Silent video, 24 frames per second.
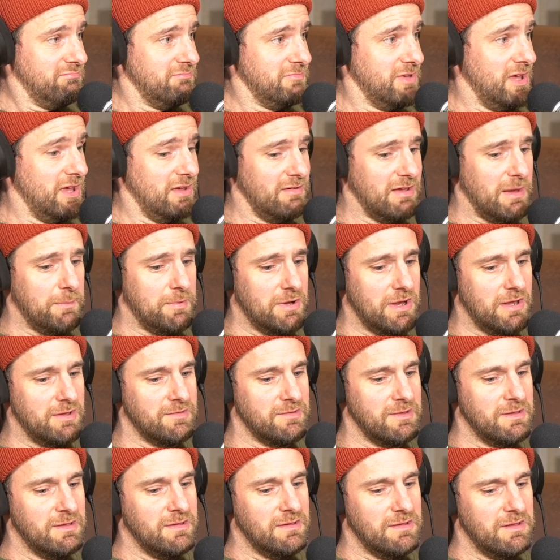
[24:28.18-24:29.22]
Yeah, happy
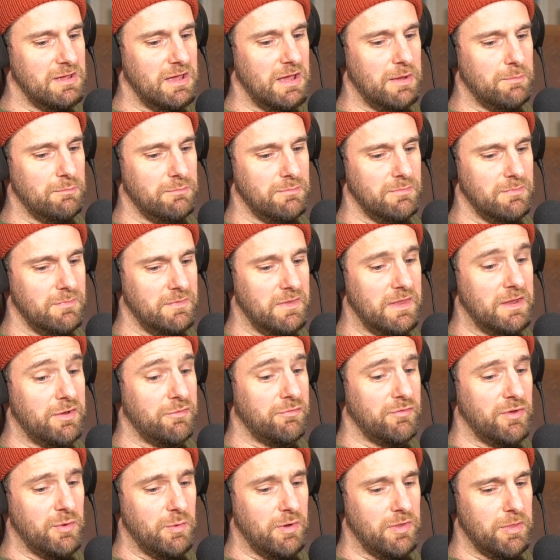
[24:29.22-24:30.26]
days. And then a
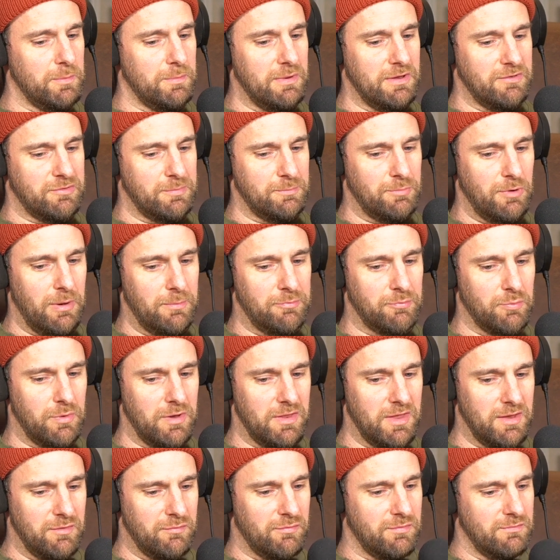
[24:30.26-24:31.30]
few other bits and bobs
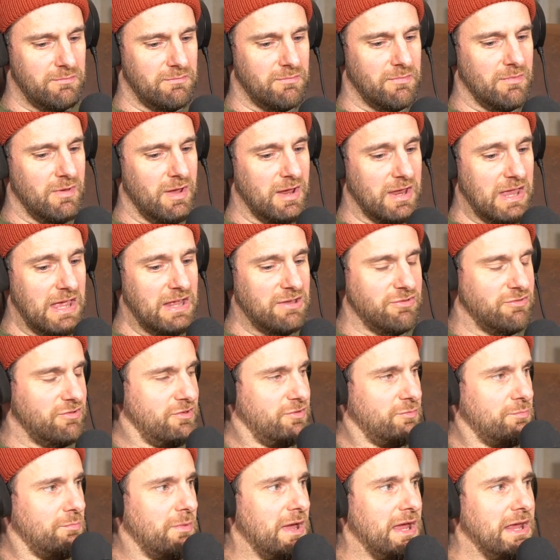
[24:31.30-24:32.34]
where they've, again,
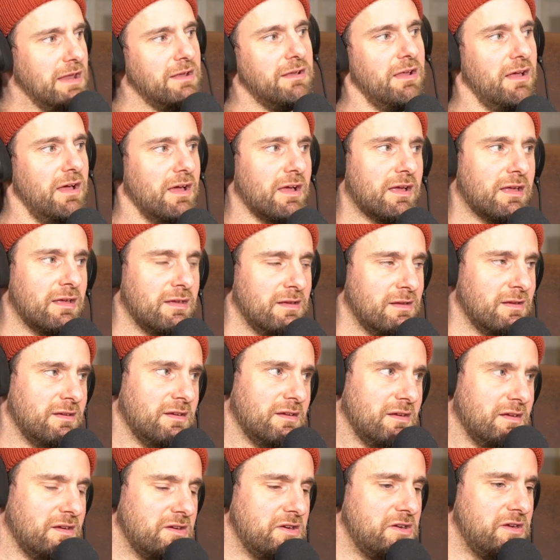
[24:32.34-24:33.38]
just made like
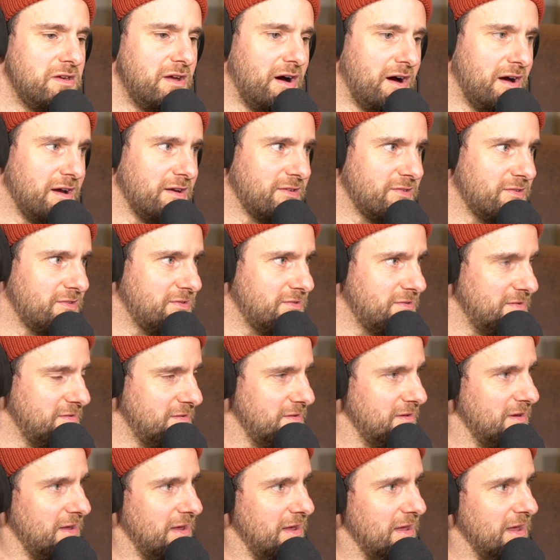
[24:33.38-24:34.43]
nice
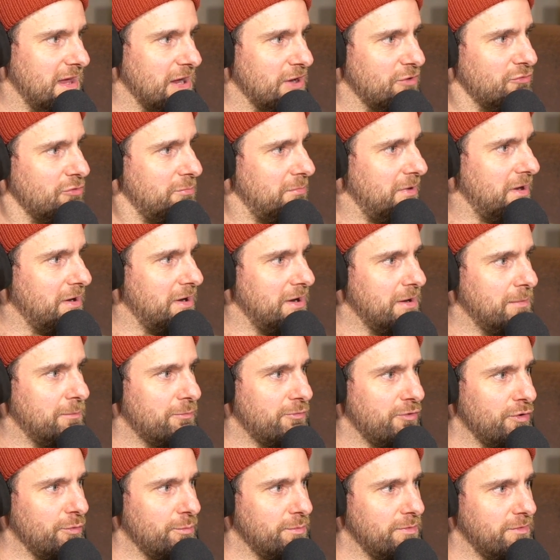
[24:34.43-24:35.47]
incremental
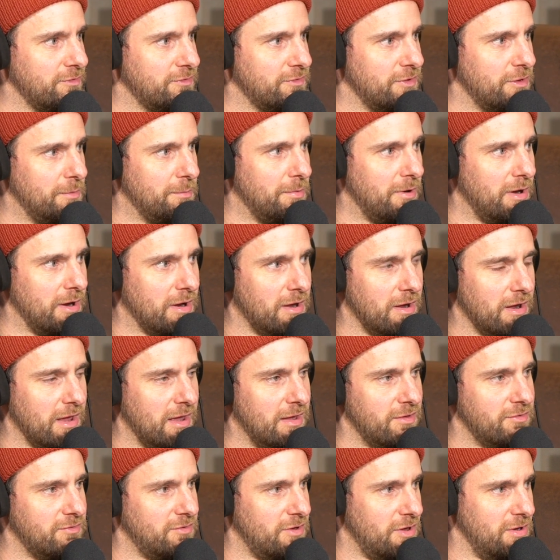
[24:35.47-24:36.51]
improvements to the bike, I
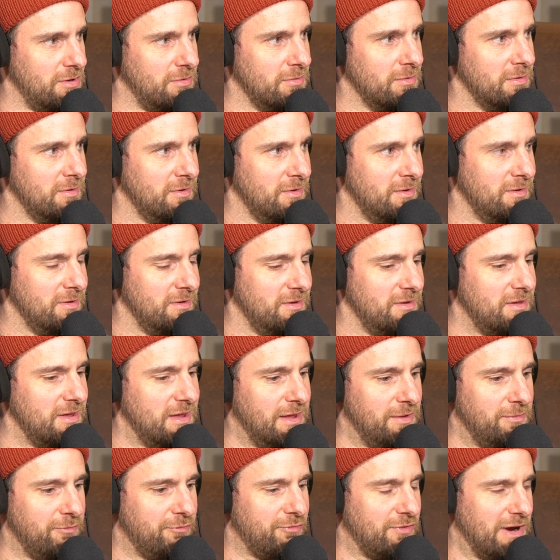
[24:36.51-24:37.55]
guess. So
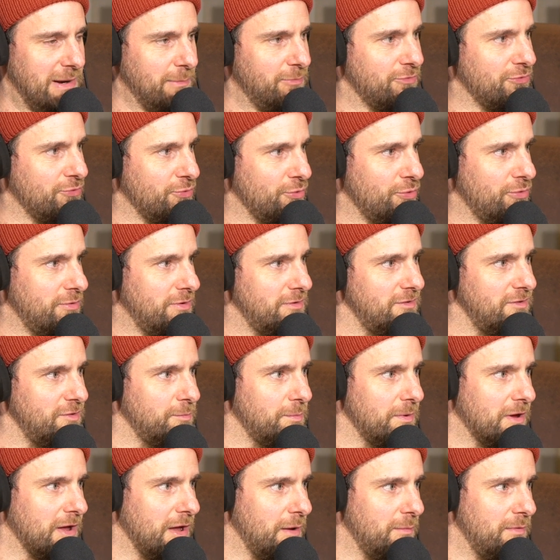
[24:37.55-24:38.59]
in-frame storage is
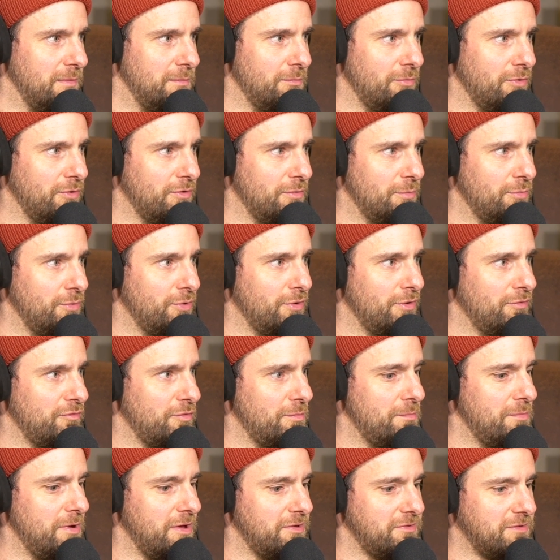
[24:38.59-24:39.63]
becoming more and more of
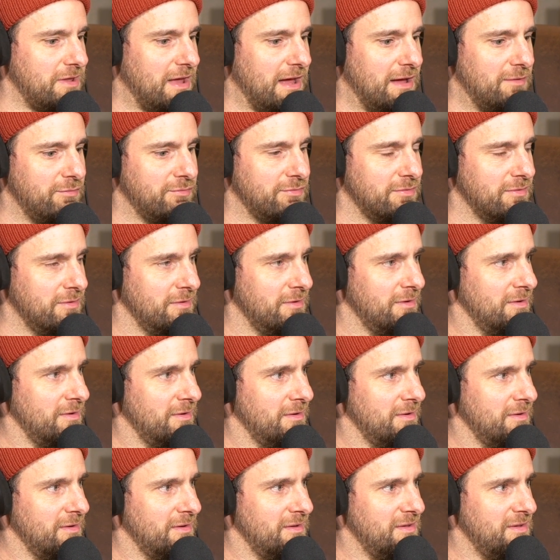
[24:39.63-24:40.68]
a must-have
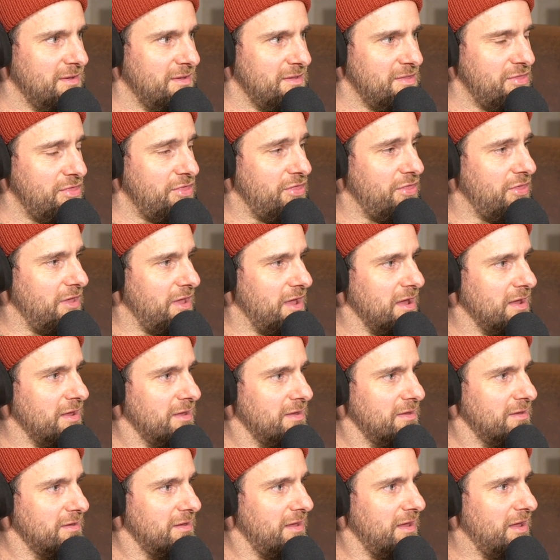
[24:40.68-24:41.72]

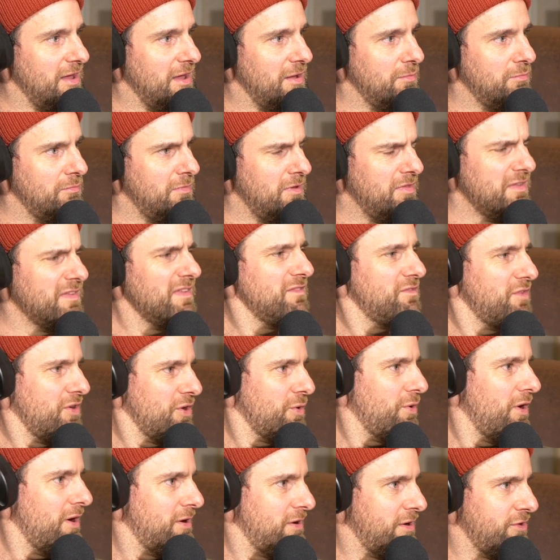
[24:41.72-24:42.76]
thing. I think they've done
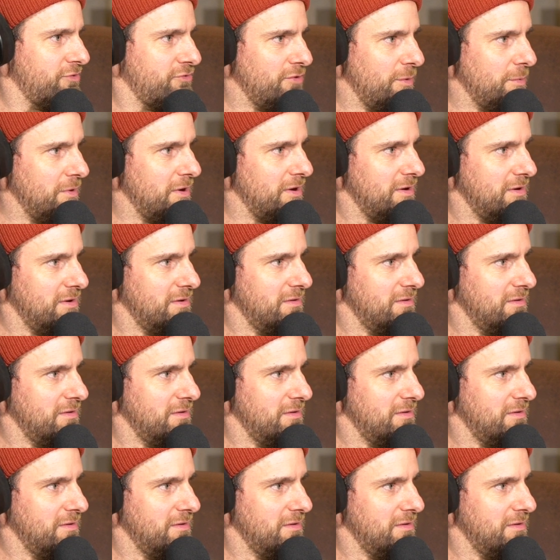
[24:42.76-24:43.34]
quite a nice job in it.